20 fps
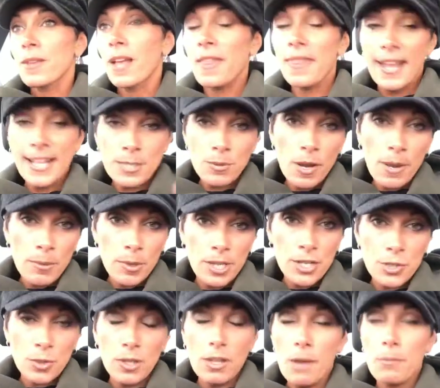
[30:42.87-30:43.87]
And that's why I'm
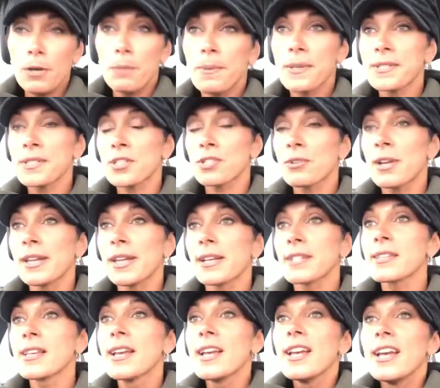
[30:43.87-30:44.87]
going to do a lot more business
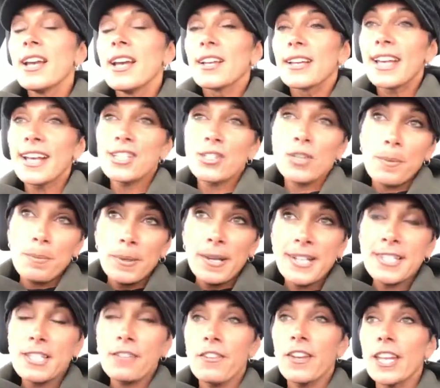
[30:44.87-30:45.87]
trainings. Okay, so he
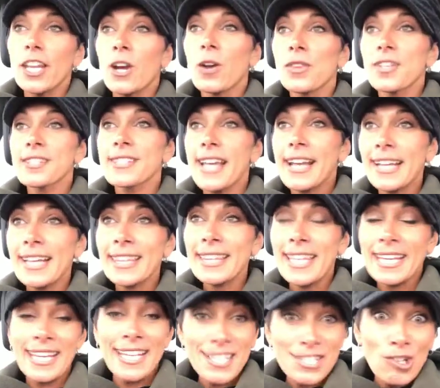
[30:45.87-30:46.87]
plays the video. The second
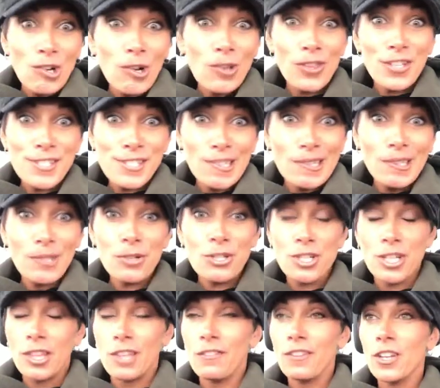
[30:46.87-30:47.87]
thing is called The
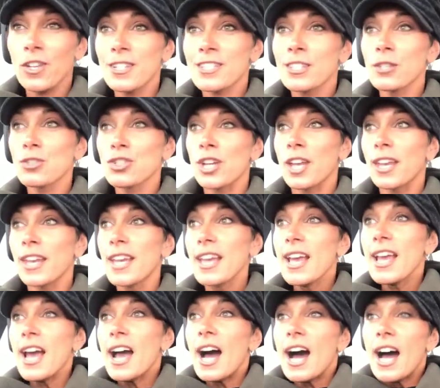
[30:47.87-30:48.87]
Solution, the video The Solution.
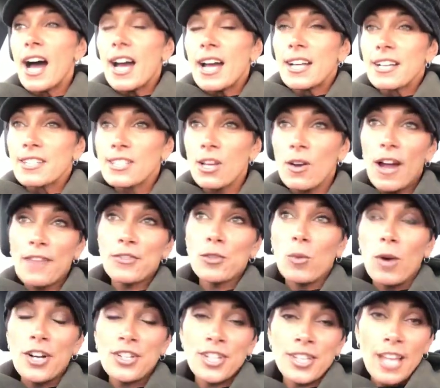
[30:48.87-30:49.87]
So after
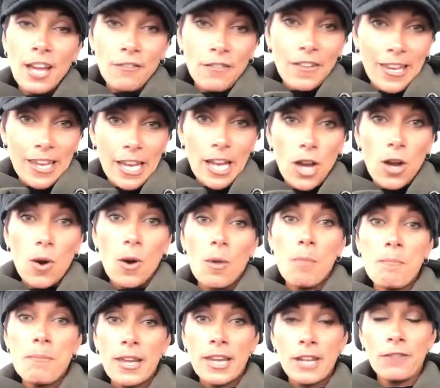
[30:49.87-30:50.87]
watching that video,
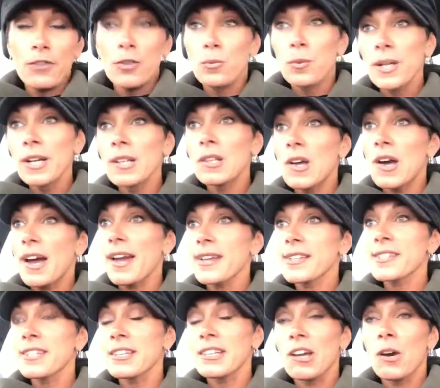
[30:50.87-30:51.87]
many of you
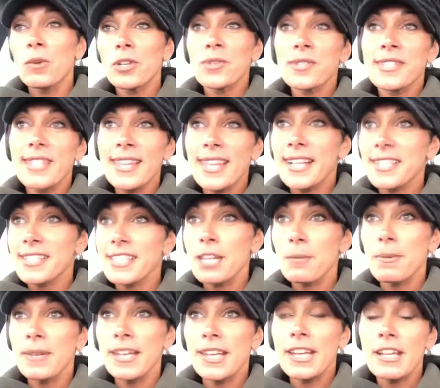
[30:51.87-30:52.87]
realize, when you see that
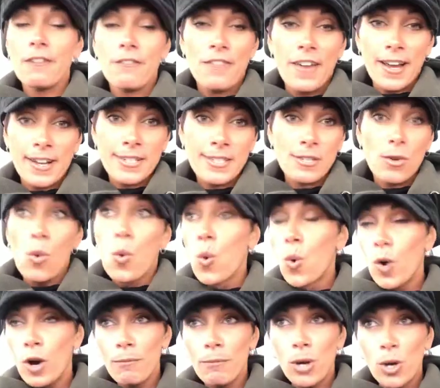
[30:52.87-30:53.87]
CBD affects
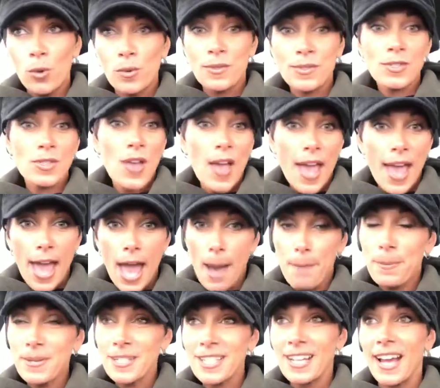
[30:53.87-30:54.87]
hormones,
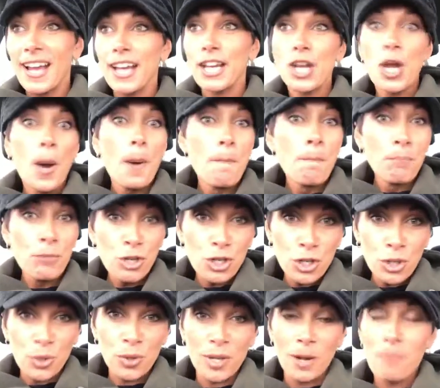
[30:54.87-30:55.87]
appetite,
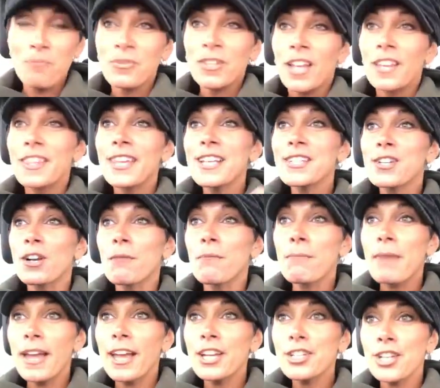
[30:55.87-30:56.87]
mood. These are
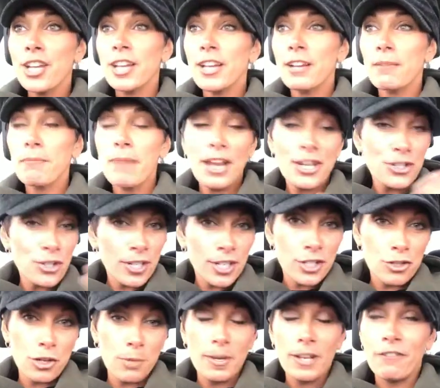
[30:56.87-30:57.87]
major
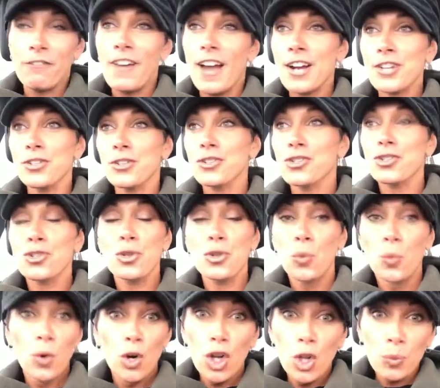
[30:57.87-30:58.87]
contributing factors to
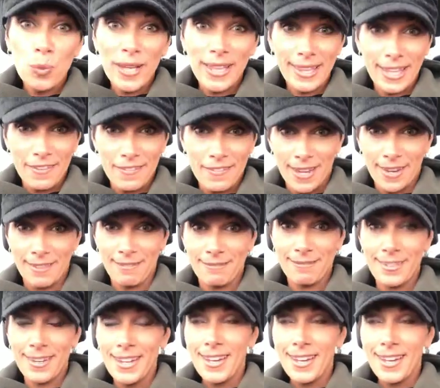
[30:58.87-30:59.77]
the world we live in.